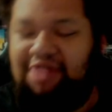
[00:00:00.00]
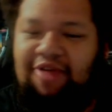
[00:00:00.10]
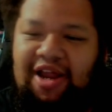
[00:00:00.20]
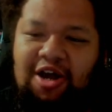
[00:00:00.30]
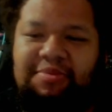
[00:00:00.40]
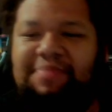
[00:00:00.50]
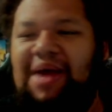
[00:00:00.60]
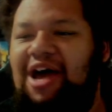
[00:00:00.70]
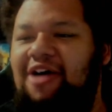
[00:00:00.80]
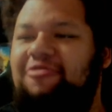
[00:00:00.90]
write home
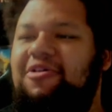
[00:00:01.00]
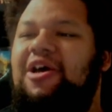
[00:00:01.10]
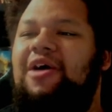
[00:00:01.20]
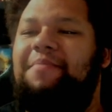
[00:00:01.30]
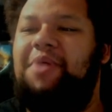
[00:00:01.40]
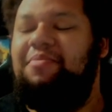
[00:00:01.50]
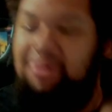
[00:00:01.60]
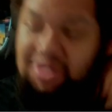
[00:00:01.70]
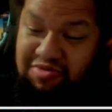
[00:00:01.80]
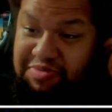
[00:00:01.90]
about. But
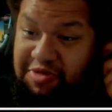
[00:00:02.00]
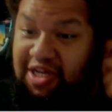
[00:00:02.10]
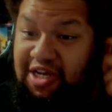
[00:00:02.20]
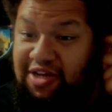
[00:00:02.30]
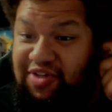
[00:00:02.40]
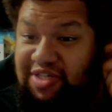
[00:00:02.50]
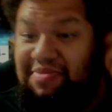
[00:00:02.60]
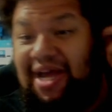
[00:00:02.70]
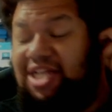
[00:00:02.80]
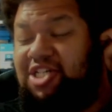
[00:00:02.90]
Moose was pretty good in this
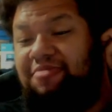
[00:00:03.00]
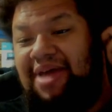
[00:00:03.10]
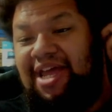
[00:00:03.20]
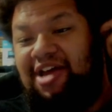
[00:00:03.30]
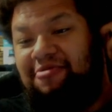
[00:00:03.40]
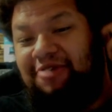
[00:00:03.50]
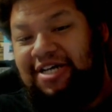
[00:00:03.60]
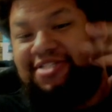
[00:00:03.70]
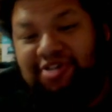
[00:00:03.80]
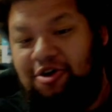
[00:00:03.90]
match. Omega
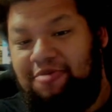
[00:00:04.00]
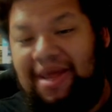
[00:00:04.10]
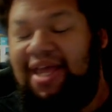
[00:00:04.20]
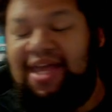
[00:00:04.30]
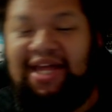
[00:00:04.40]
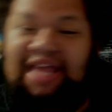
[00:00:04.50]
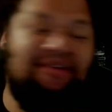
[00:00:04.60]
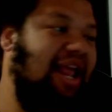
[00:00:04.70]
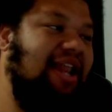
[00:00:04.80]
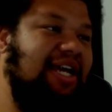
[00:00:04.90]
was Omega,
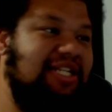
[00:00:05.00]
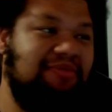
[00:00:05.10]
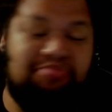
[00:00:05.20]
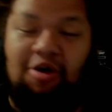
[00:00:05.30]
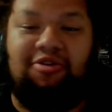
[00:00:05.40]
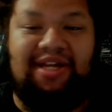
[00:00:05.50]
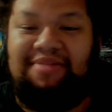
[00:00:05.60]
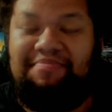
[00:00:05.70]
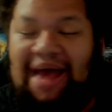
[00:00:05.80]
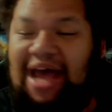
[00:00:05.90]
even in his broken,
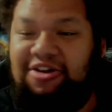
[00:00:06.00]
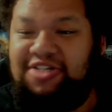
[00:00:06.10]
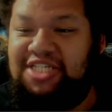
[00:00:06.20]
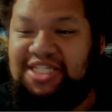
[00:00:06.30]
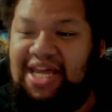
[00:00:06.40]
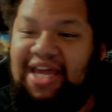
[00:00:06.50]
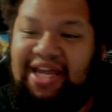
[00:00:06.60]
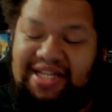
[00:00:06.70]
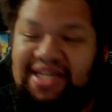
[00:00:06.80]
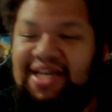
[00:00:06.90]
battered
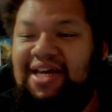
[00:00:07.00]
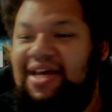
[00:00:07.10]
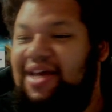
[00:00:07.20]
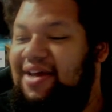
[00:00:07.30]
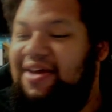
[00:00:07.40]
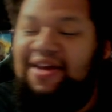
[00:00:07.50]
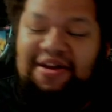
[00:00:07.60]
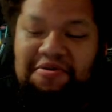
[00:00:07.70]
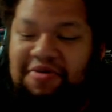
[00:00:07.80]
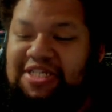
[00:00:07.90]
state,
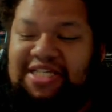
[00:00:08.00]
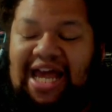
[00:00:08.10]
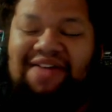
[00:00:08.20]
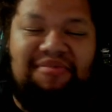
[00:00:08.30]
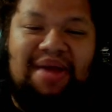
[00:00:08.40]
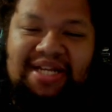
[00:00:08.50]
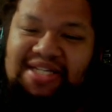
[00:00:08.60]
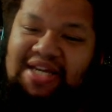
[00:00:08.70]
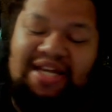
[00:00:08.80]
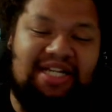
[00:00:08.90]
which is kind of
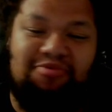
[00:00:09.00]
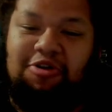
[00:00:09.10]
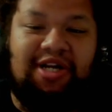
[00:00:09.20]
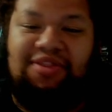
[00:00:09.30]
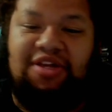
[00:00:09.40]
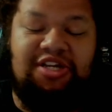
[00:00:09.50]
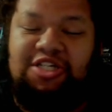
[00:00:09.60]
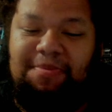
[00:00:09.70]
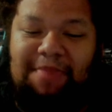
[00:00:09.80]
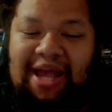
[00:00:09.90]
amazing. He's working the New
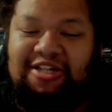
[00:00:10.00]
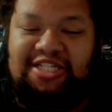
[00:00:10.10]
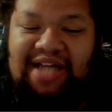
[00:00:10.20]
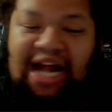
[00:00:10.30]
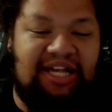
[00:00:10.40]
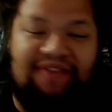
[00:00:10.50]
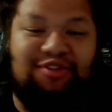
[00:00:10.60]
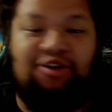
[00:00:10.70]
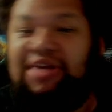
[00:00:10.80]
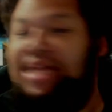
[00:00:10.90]
Japan style, even
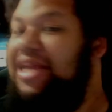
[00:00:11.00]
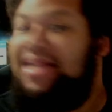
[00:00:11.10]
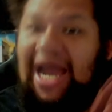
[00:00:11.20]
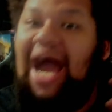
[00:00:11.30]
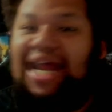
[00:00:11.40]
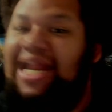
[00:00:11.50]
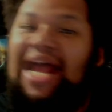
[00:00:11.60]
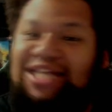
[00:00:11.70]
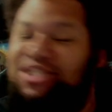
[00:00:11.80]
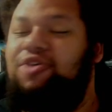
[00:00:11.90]
though he kind of
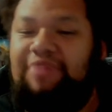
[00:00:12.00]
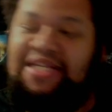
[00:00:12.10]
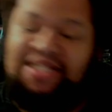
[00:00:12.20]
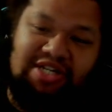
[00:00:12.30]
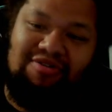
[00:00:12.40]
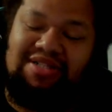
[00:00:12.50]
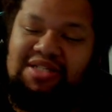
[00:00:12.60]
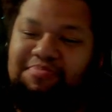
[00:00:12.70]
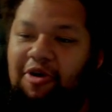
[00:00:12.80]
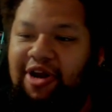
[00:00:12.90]
has no reason to at this
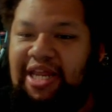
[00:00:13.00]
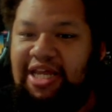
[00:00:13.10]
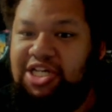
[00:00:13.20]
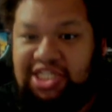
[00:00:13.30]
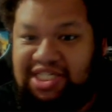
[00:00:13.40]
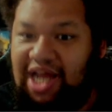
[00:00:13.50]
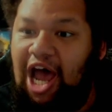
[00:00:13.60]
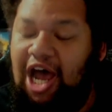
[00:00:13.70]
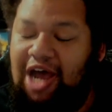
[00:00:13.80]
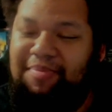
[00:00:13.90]
point. He could
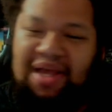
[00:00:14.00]
stop.